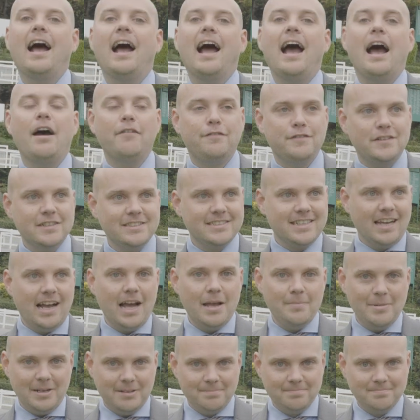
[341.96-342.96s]
After
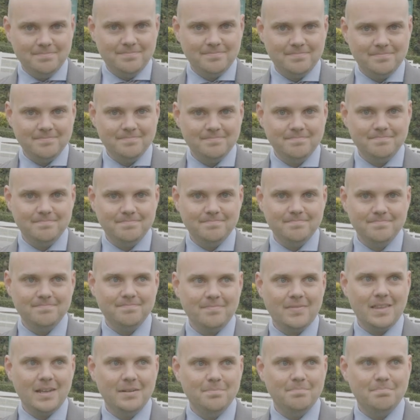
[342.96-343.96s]
timing.
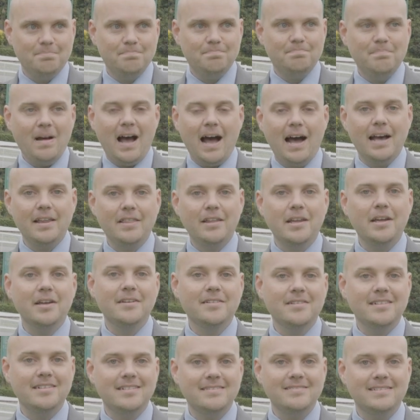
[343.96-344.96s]

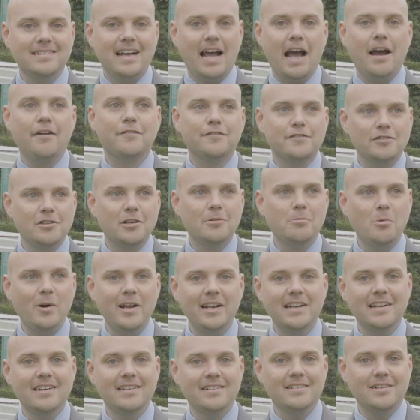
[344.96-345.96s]
Either after a
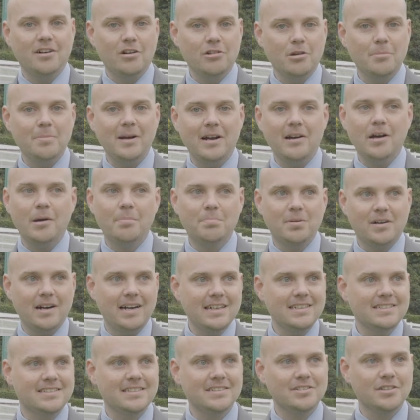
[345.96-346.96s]
winner or about a
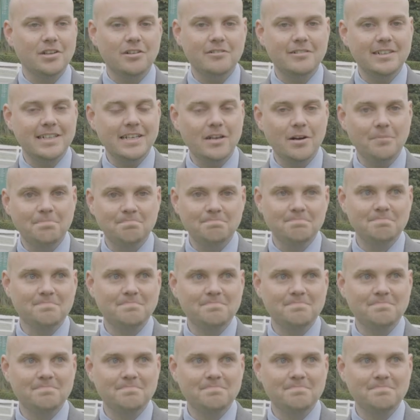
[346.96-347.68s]
price that's already gone.